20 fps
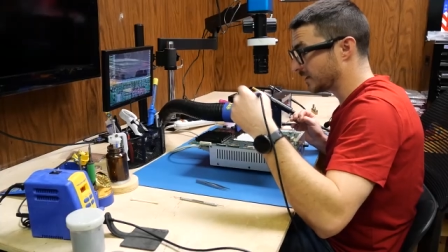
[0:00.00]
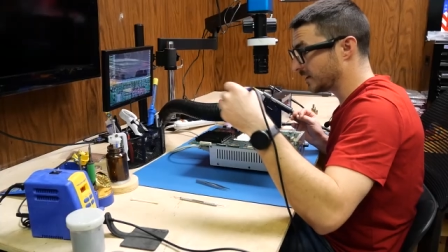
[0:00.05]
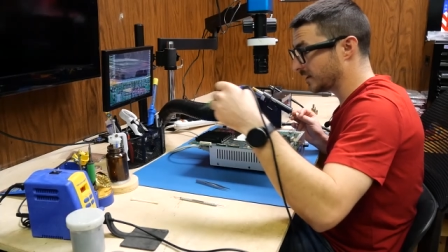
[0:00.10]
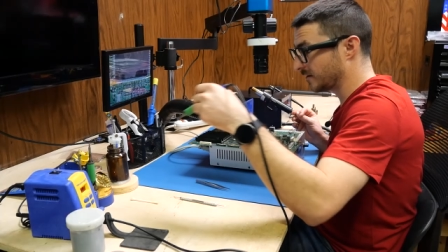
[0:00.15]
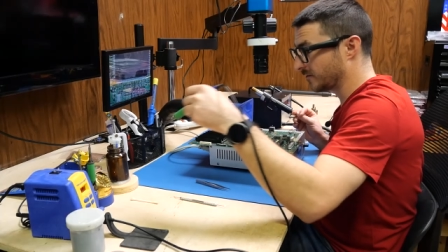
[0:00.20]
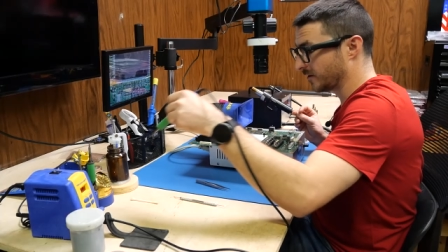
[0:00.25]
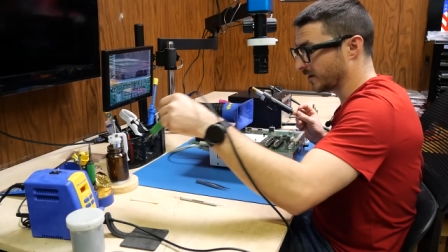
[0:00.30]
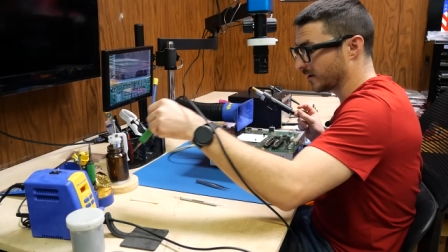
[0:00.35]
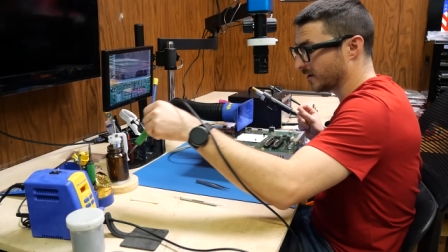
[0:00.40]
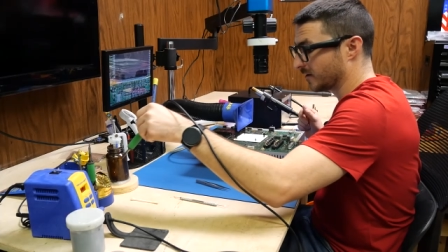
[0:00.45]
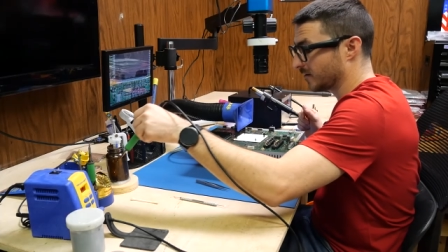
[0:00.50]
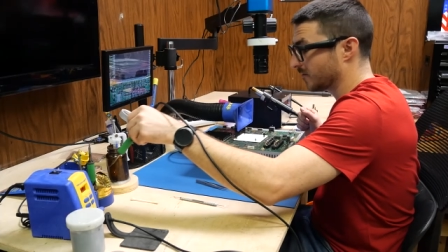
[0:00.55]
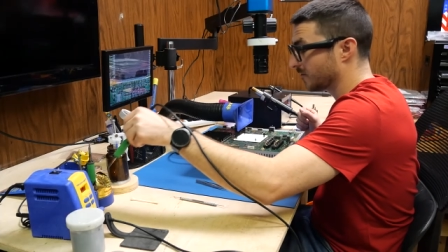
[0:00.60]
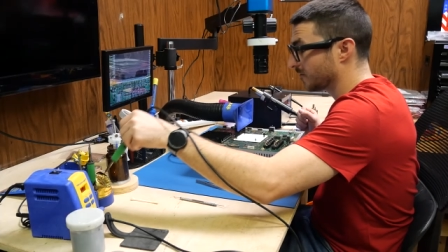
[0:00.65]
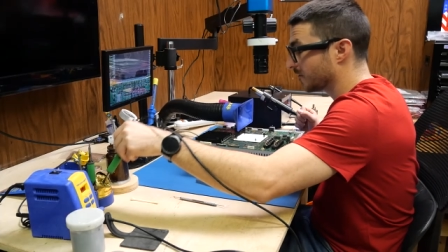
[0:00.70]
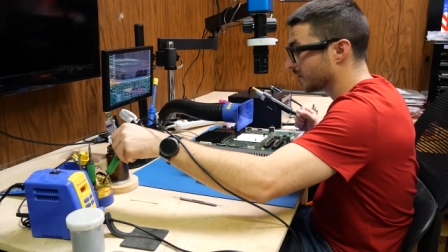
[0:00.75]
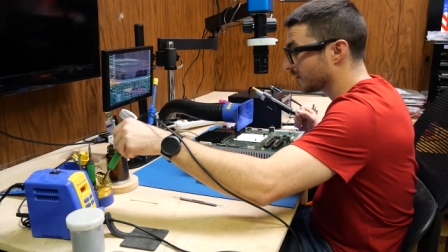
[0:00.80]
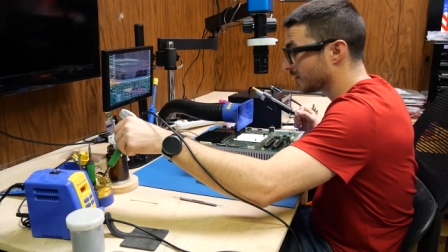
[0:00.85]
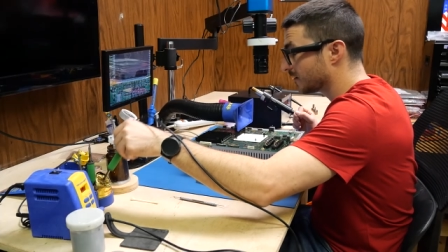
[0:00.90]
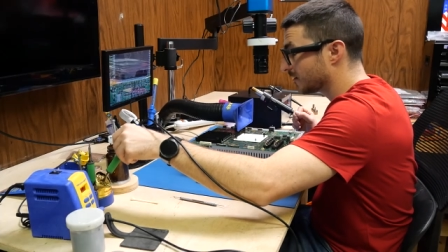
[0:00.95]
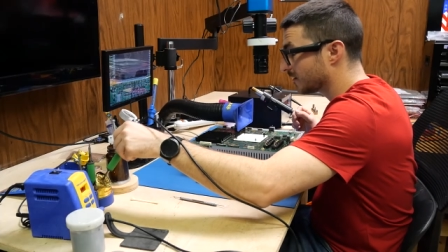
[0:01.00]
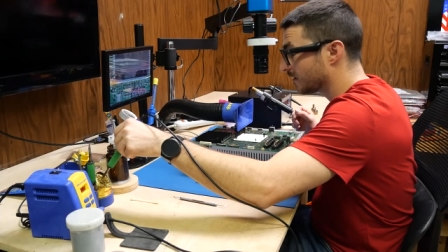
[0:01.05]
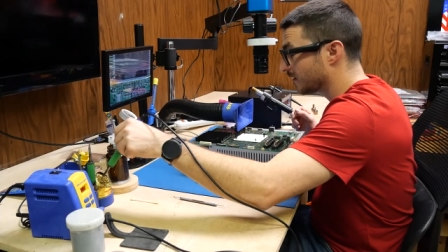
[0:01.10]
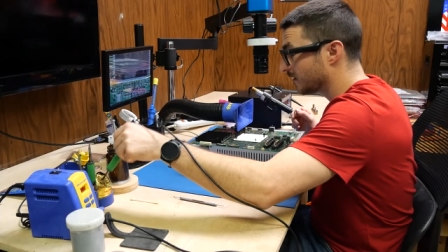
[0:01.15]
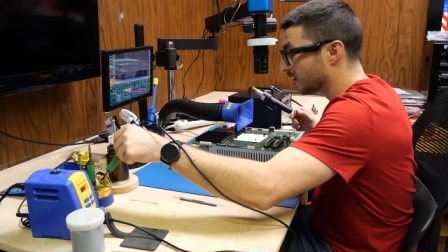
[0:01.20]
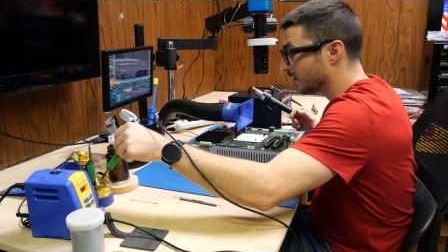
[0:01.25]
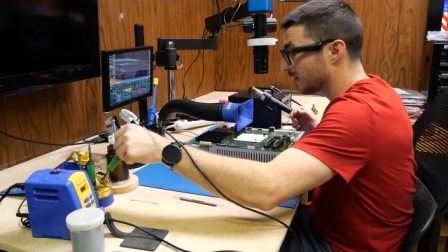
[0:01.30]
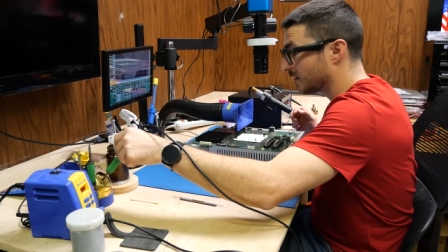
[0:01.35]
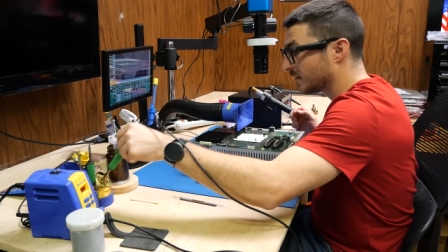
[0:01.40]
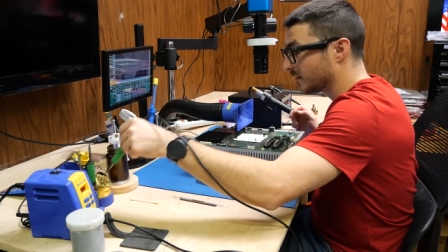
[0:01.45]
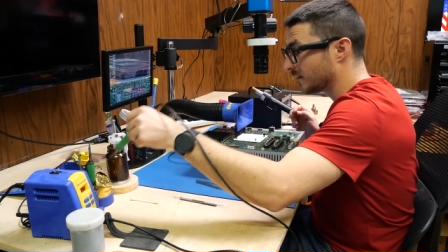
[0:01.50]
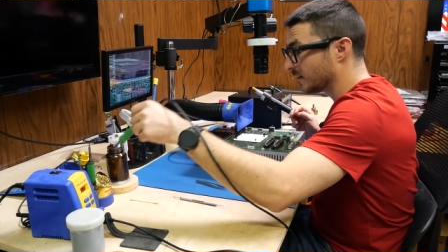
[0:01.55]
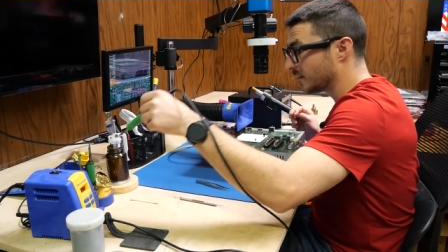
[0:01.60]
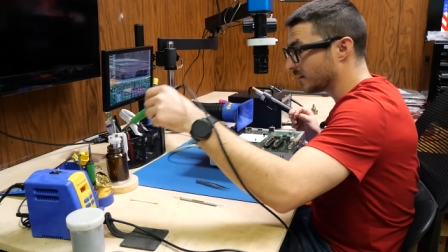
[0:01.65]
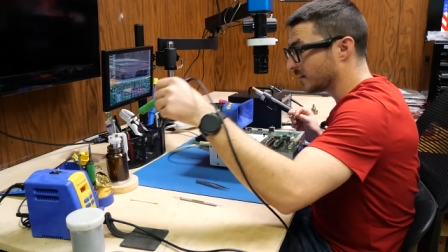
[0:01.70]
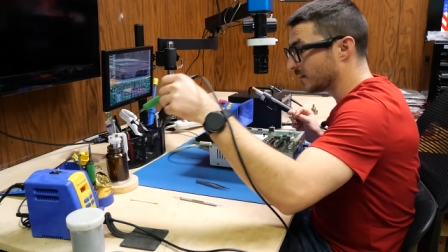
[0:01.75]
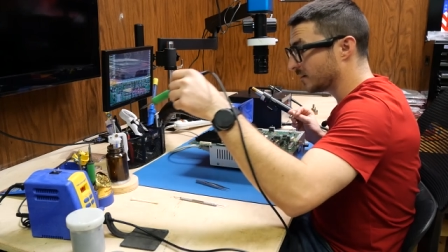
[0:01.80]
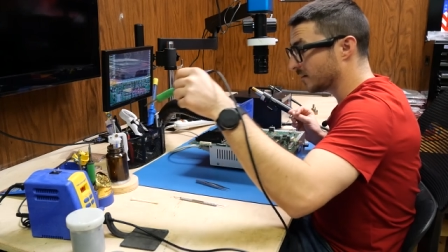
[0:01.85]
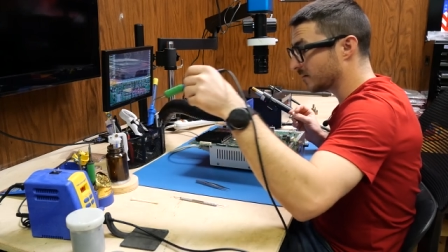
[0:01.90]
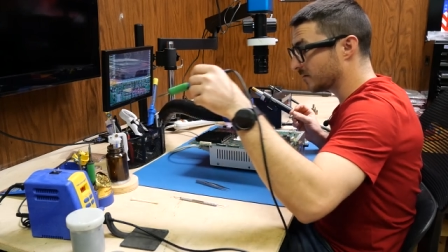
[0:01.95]
There we go.
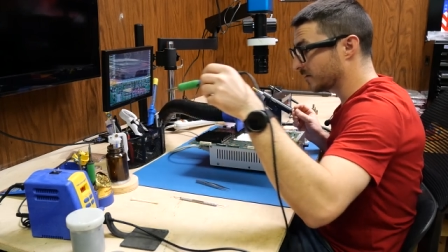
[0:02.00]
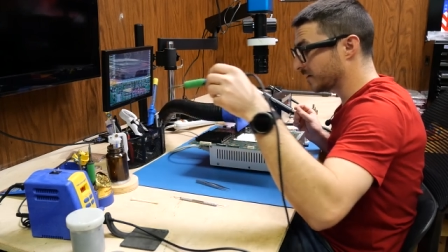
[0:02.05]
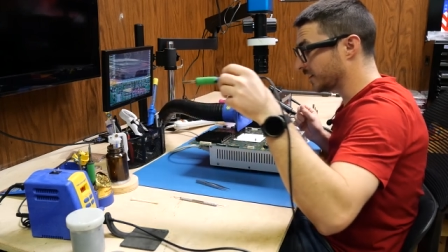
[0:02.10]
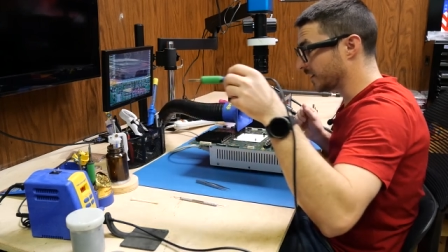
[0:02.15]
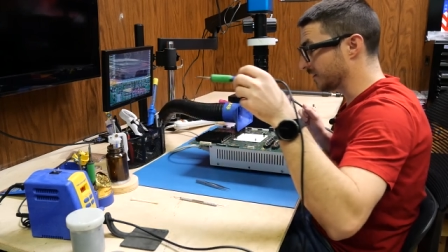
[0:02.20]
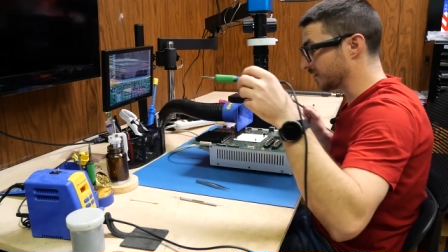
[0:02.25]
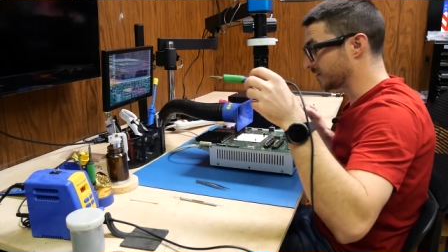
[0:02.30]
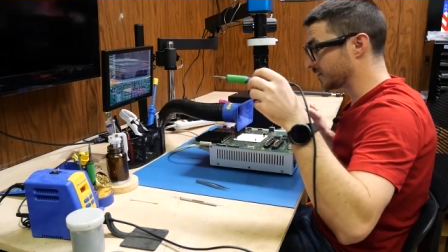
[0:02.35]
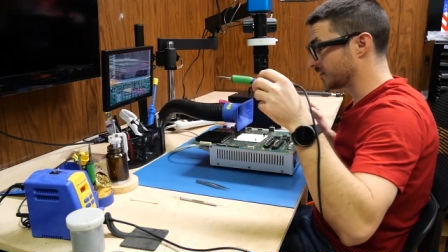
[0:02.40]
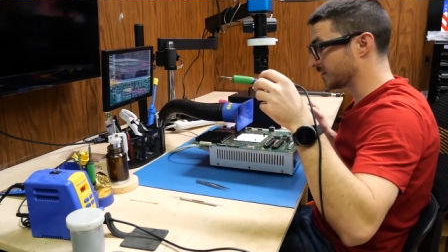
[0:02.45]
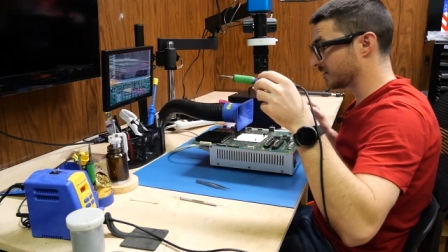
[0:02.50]
All right,